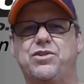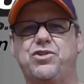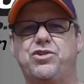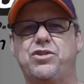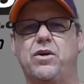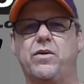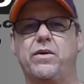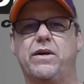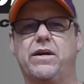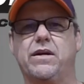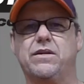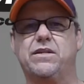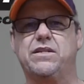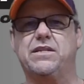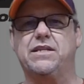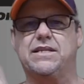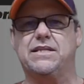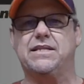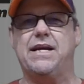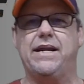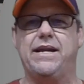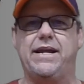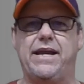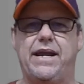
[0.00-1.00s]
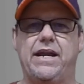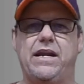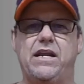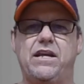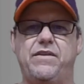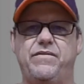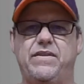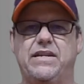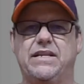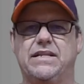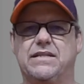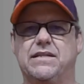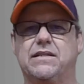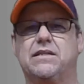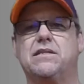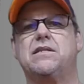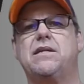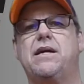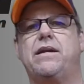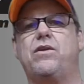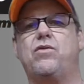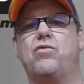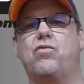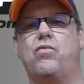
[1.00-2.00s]
Joe here, 690 ADV
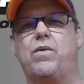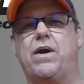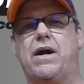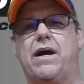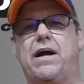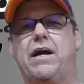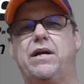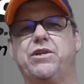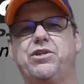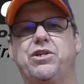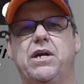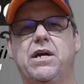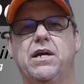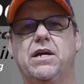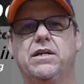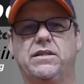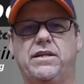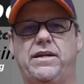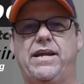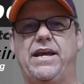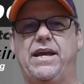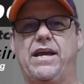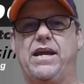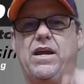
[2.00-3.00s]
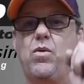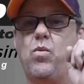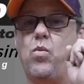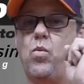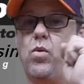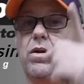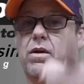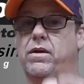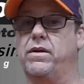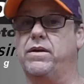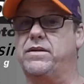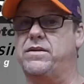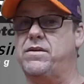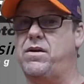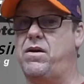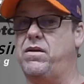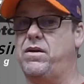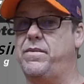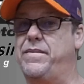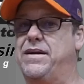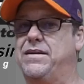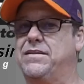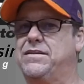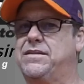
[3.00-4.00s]
690 Garage. Today we're going to talk
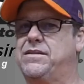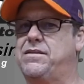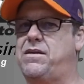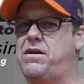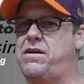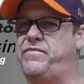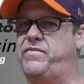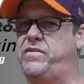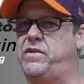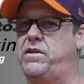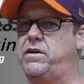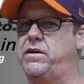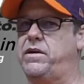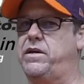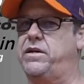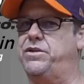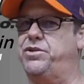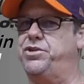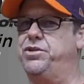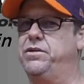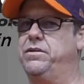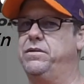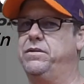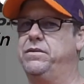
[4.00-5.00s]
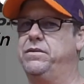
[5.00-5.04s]
about soft luggage.